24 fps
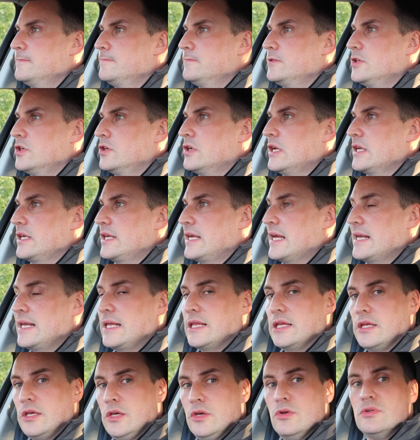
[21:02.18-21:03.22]
you're not getting
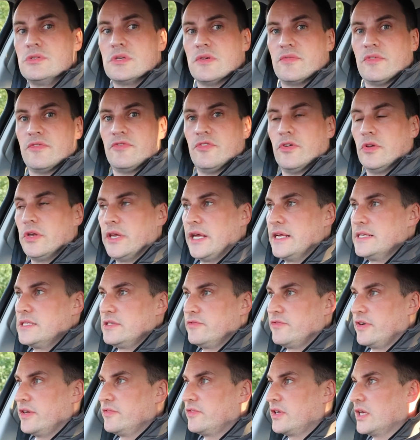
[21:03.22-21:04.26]
the use of the full
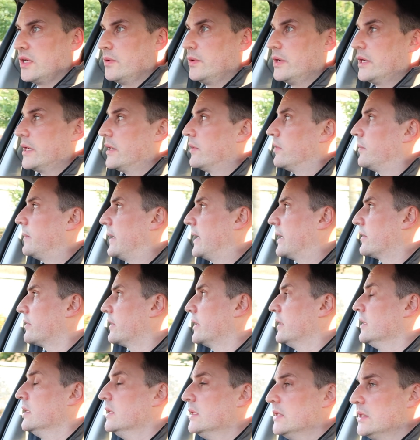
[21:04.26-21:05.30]
95 kilowatt hour
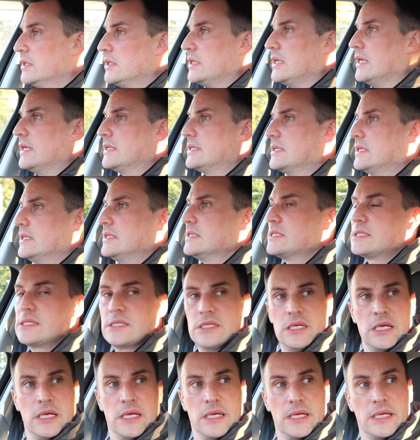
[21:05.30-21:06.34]
battery. It is
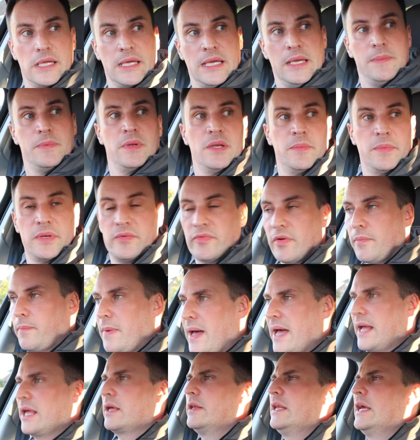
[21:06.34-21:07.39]
keeping a bit of it
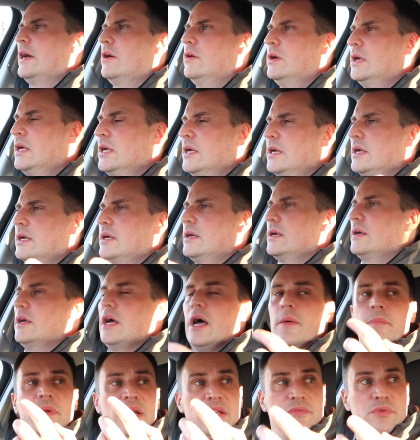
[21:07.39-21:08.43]
back. Now,
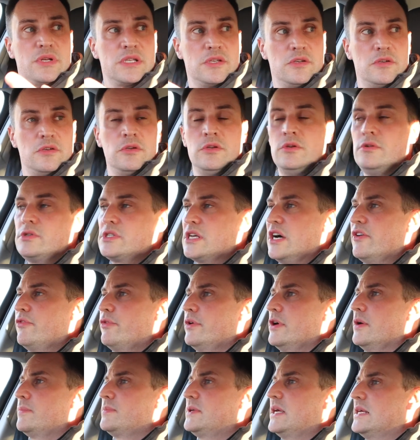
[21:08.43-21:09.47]
I believe with new
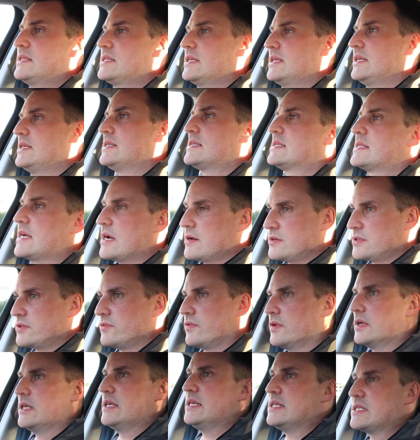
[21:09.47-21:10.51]
software updates, it is starting to
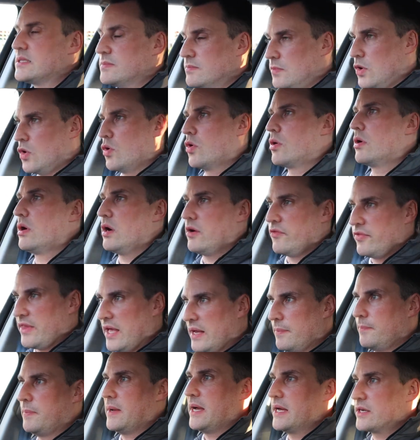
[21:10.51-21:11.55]
release more of
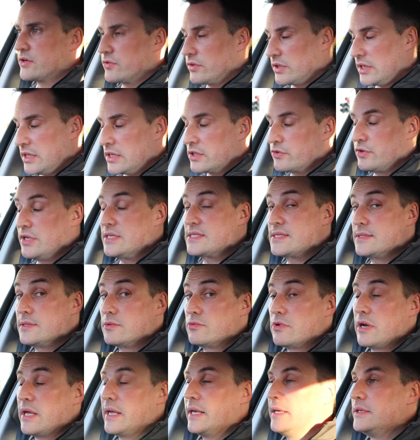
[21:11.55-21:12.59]
that battery, increasing the
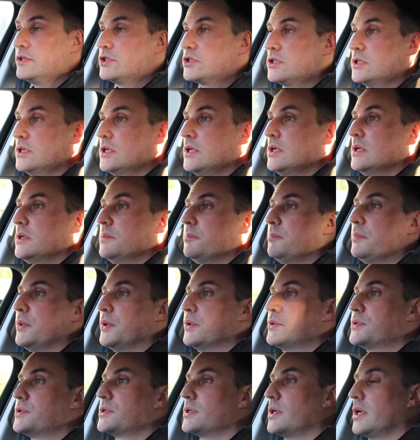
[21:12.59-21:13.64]
range,
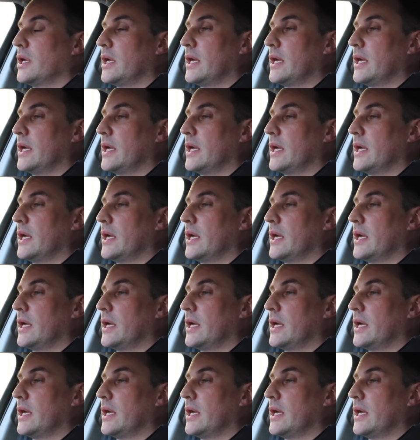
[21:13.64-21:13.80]
but